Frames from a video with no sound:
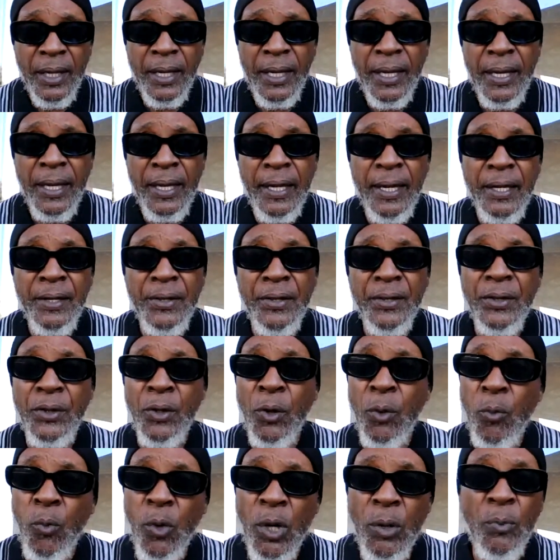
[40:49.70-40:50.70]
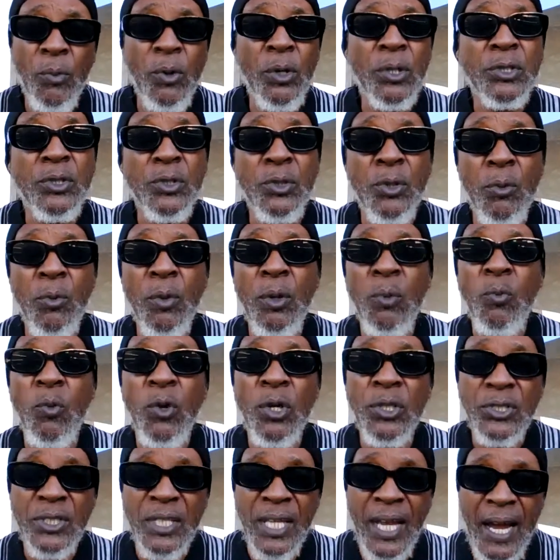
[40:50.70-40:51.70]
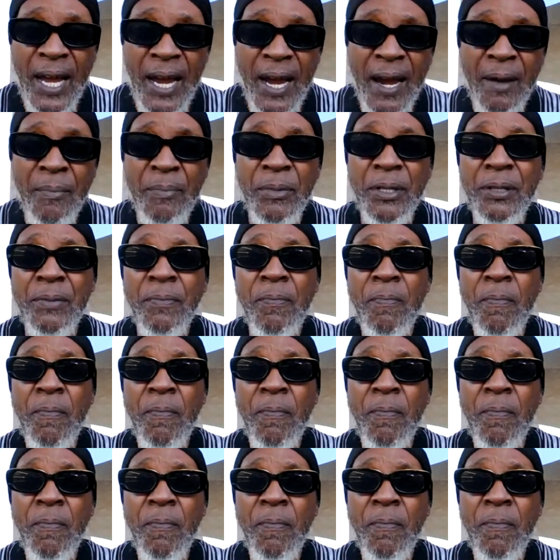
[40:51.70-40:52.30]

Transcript: and no one wants to hire me.